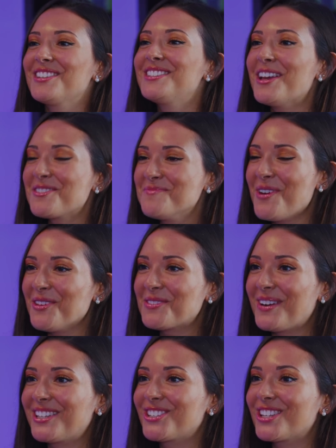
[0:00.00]
the second part of the
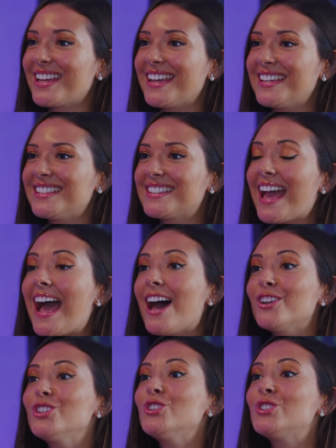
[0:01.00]
question is, how
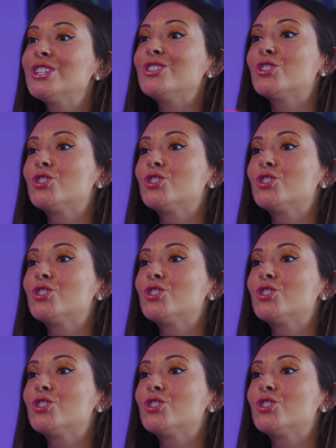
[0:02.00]
do you see the